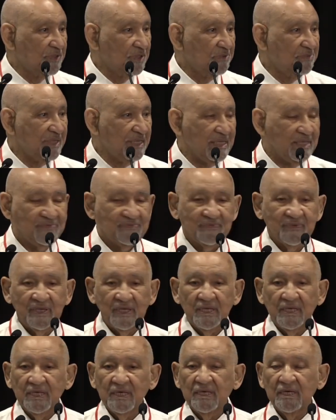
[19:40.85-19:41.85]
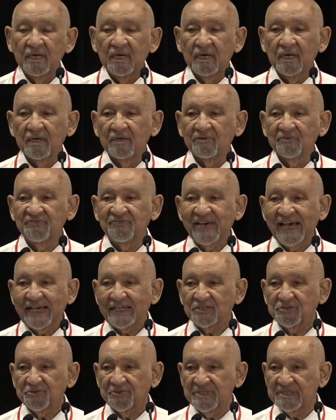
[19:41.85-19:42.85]
There are many
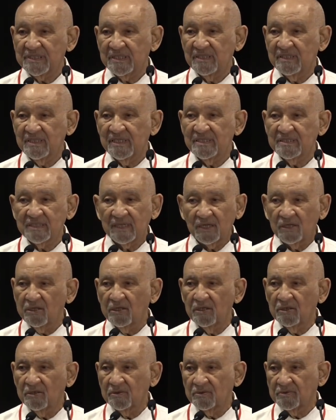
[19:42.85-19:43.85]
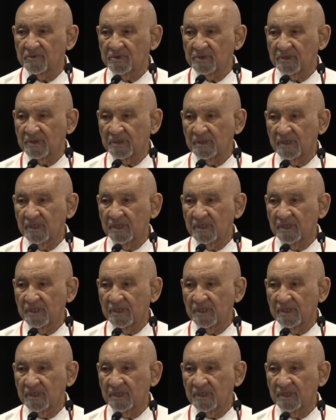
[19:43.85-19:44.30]
factories and things that closed.